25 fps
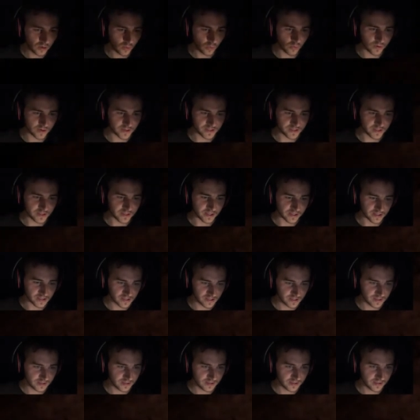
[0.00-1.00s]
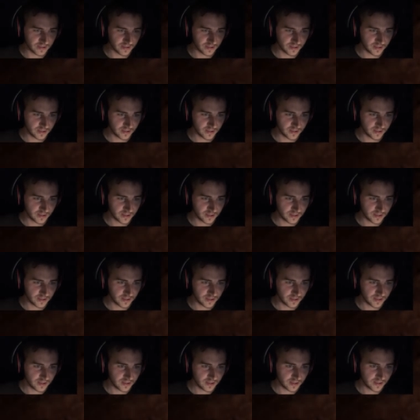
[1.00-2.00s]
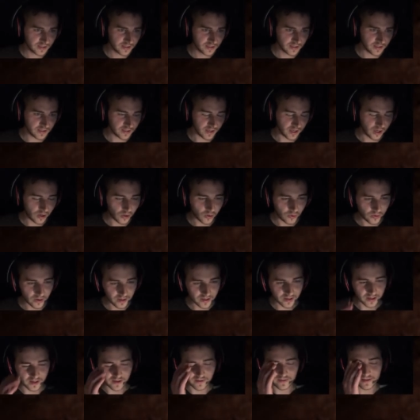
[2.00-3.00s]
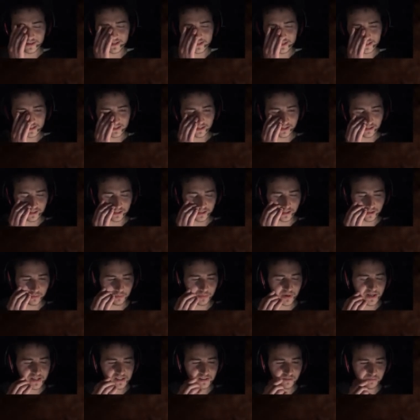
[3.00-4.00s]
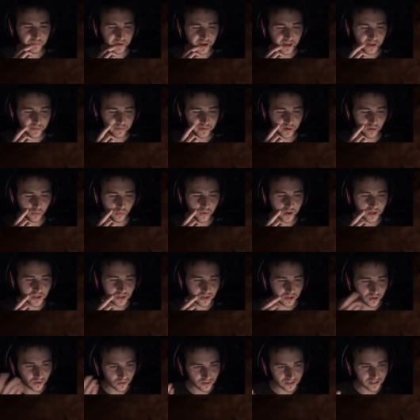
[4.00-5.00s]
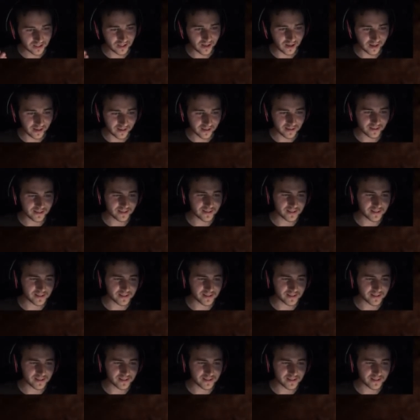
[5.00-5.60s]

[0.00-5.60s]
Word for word: What is this? Oh, okay, this is a piece of paper which looks like